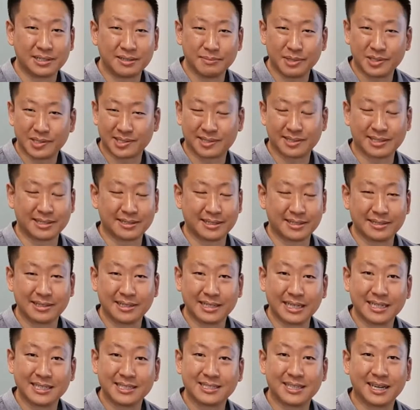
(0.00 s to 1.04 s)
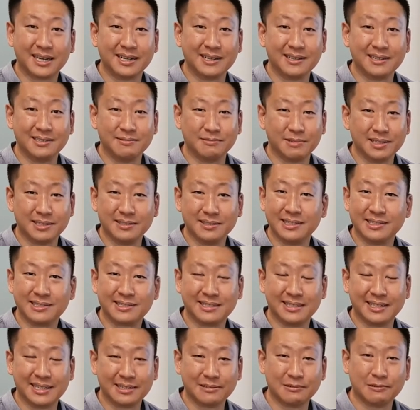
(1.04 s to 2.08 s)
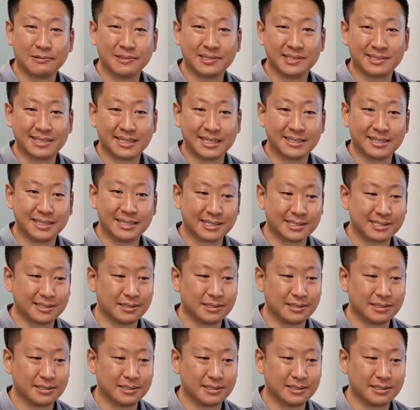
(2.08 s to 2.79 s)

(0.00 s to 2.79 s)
you're most likely going to get tired, whether it's sitting or standing.